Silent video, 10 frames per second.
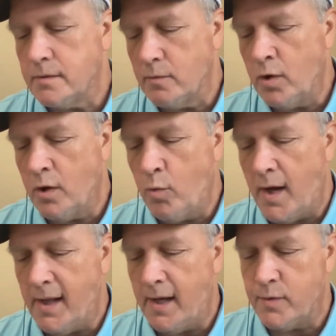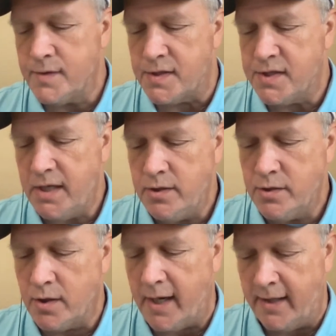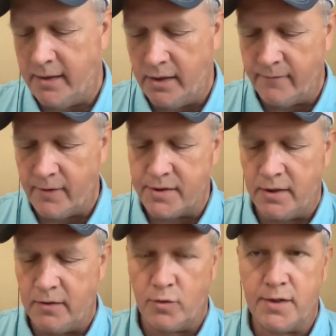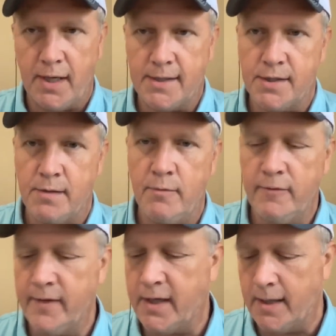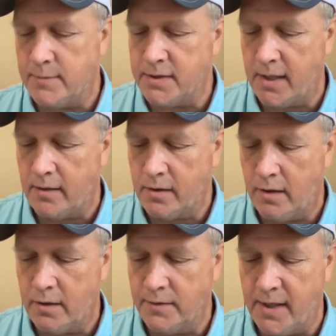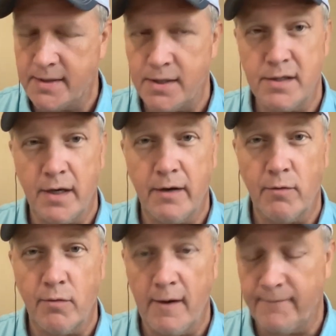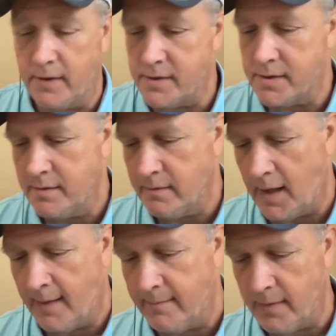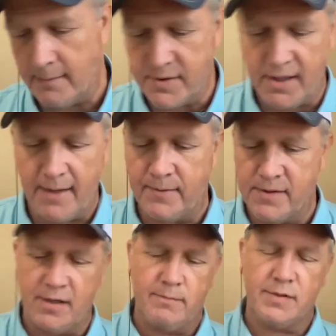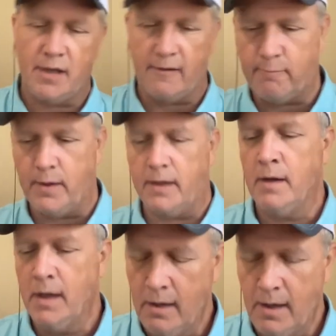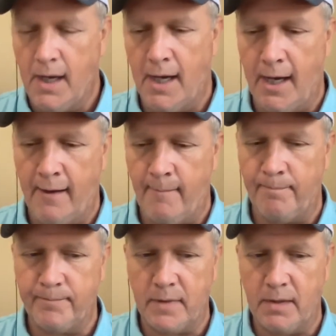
Well, while I was a senior at University of North Texas, a movie came to town called Necessary Roughness. I'm I'm skipping some stuff, but um,